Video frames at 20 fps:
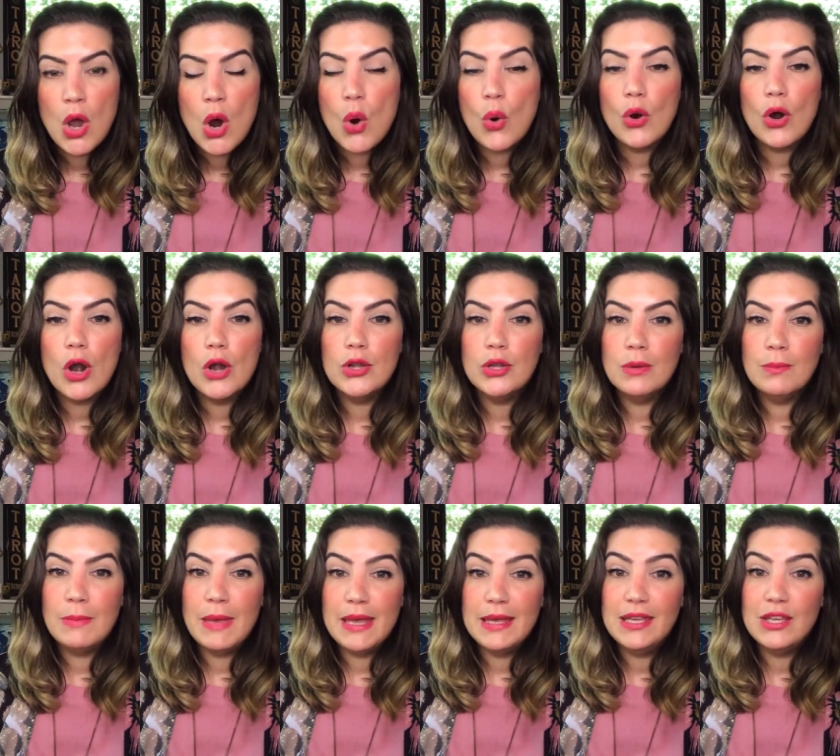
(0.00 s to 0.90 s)
Or are you
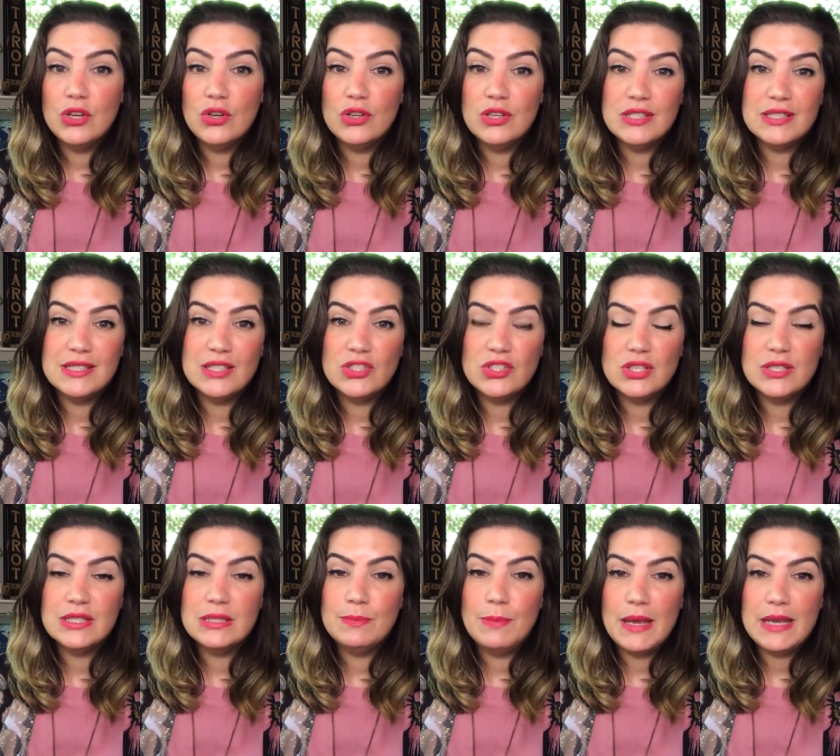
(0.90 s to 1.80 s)
making your
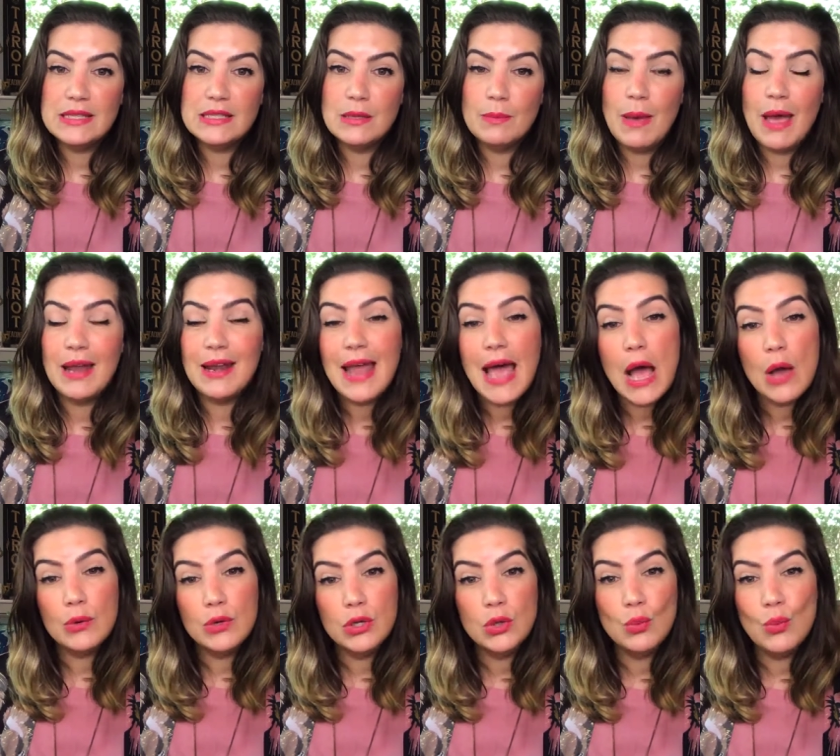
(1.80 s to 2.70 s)
decisions based upon
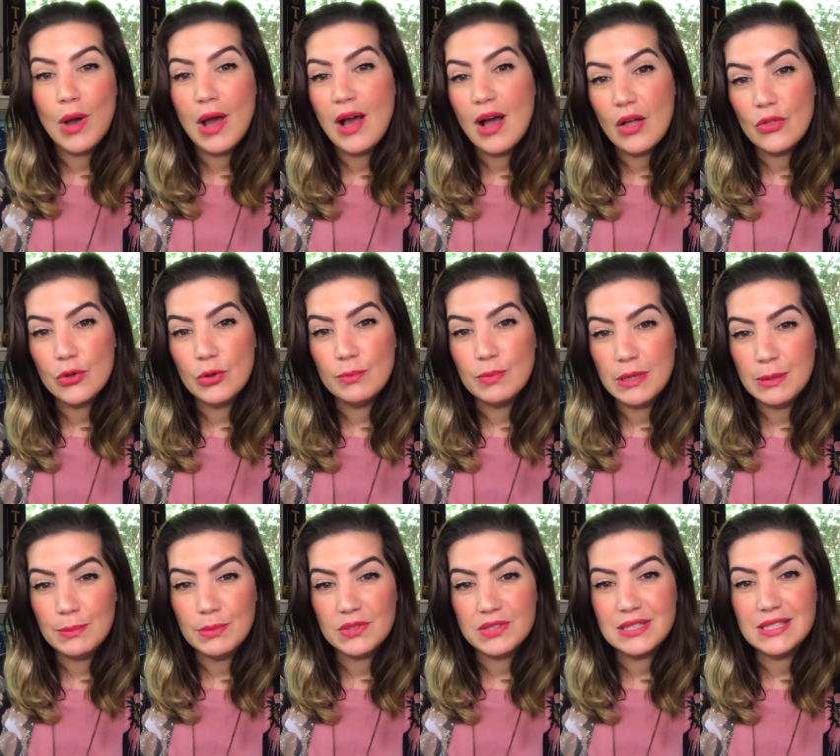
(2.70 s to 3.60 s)
how you want other
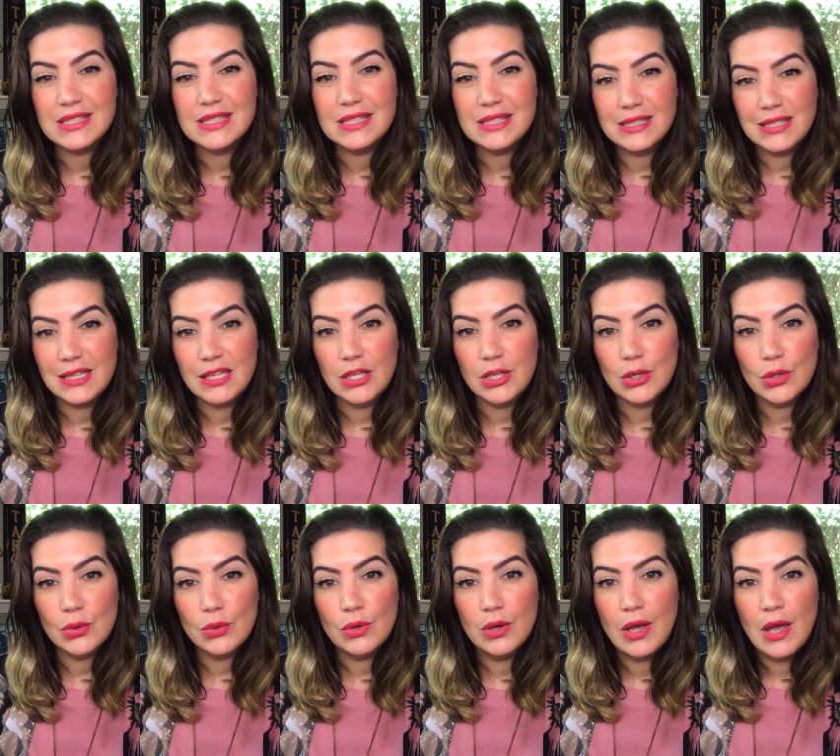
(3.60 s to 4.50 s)
people to see
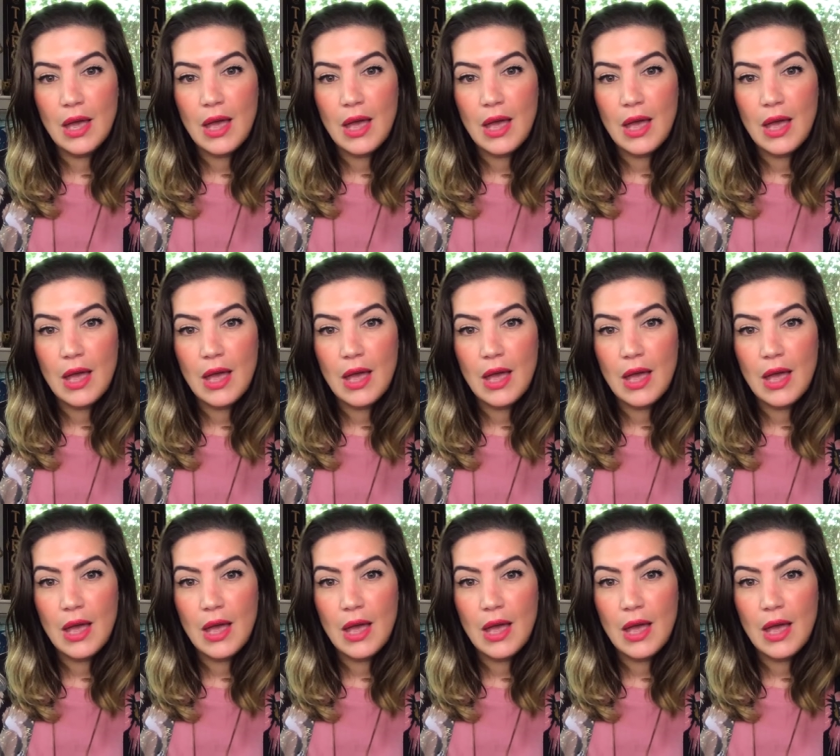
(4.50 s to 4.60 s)
you